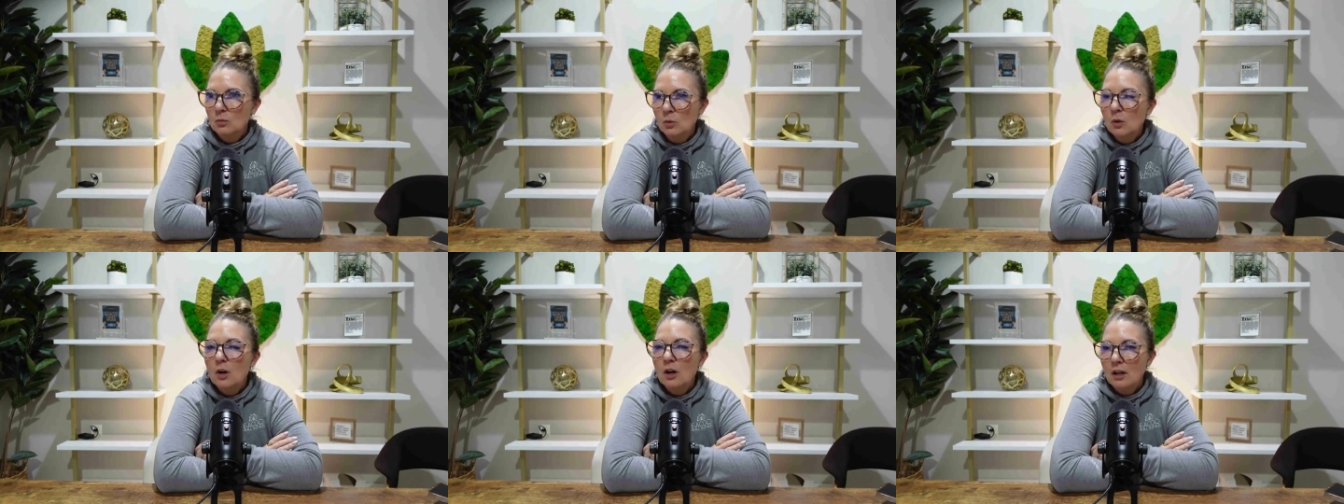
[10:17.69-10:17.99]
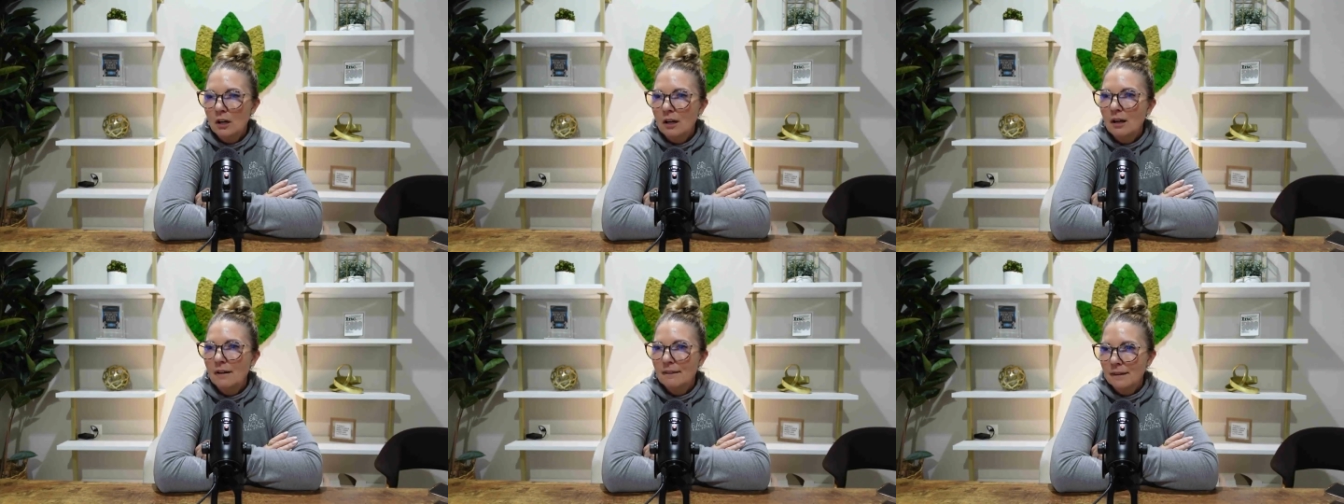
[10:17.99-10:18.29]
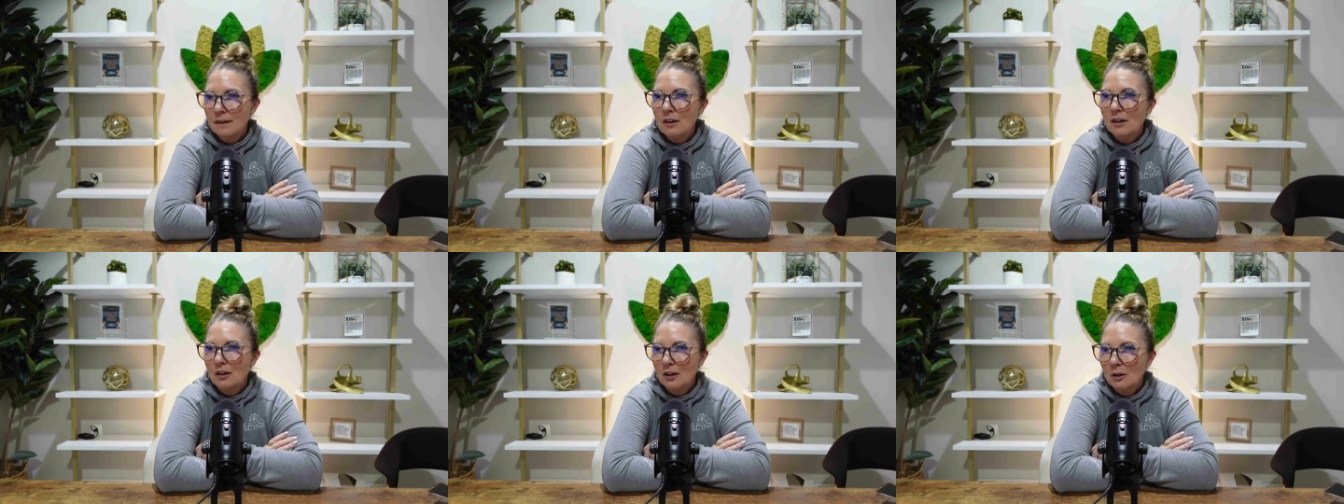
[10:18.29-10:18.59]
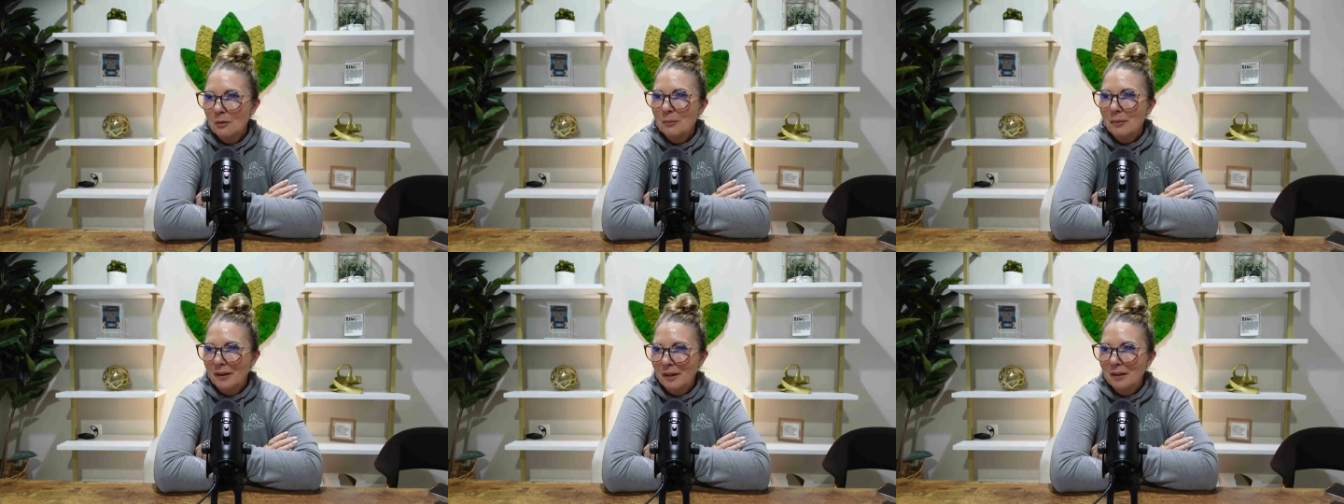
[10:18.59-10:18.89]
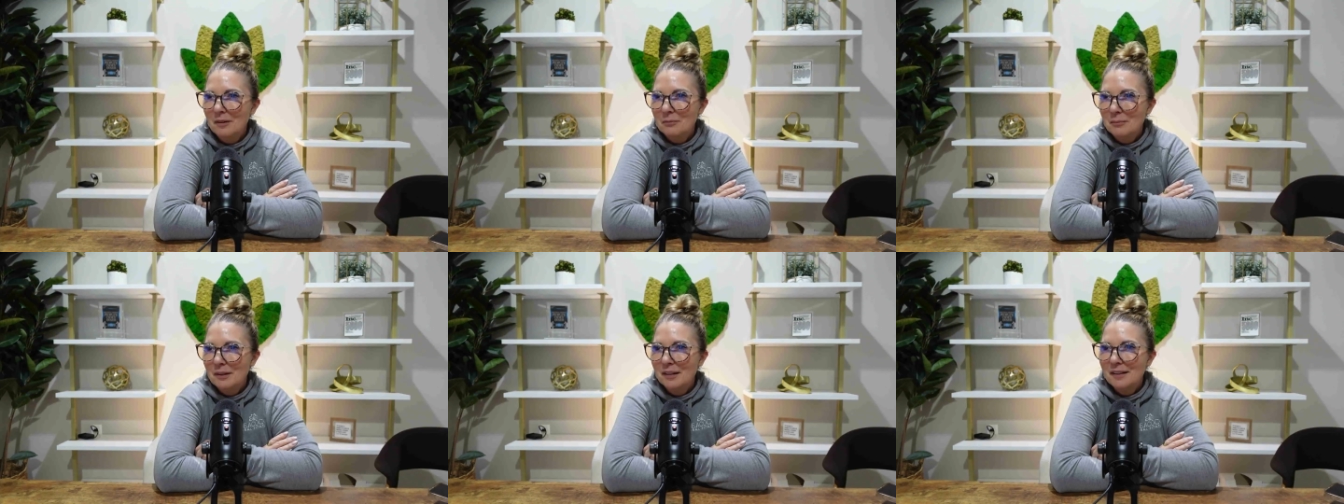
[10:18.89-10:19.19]
walk on the
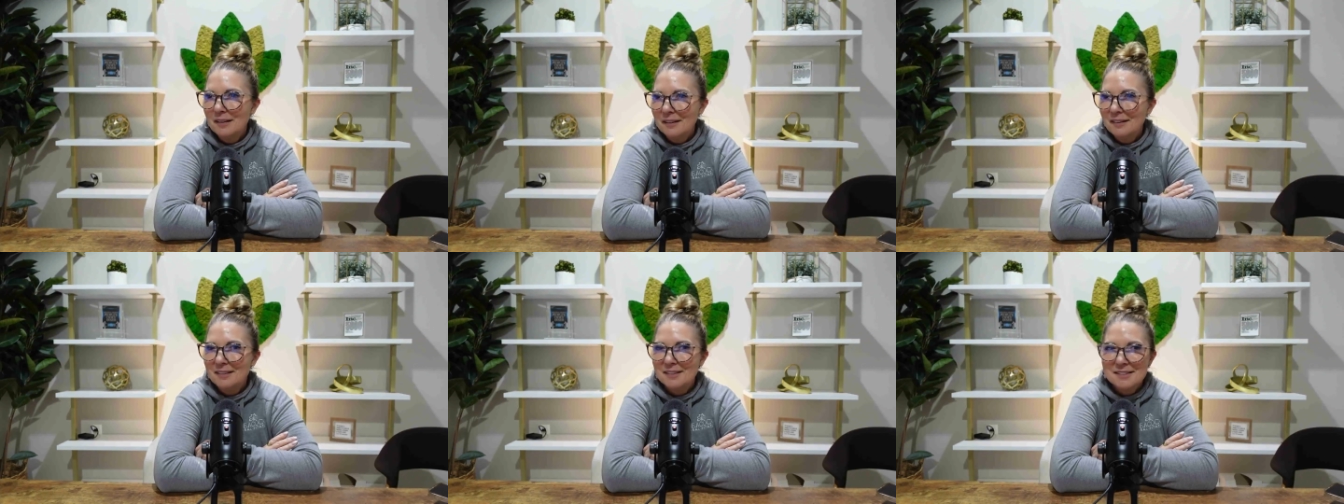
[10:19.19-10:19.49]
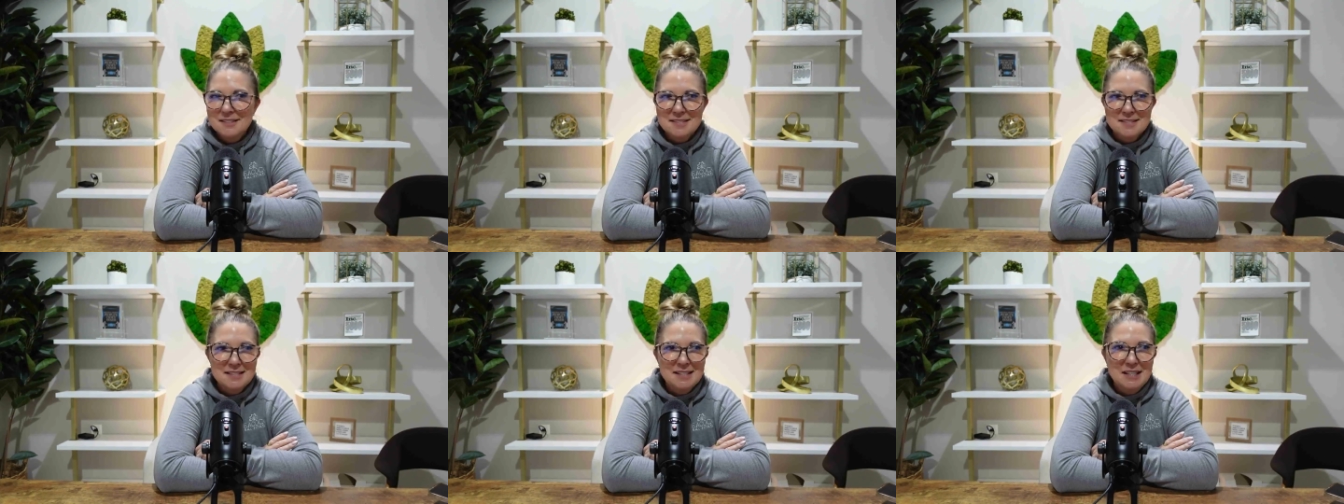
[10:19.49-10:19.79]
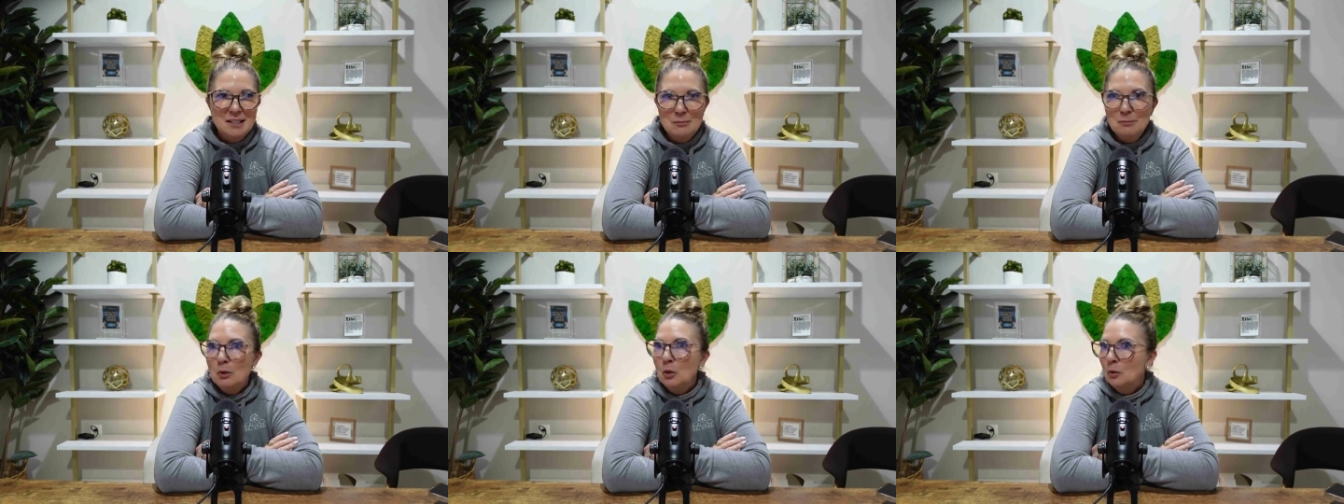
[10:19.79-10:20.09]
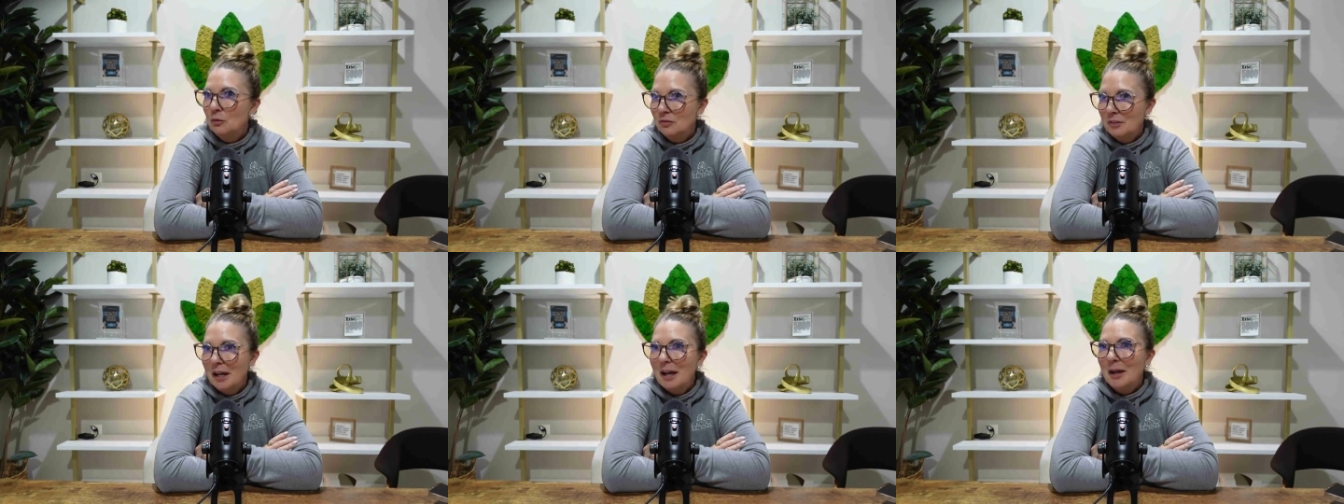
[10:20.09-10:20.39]
carpet because he moved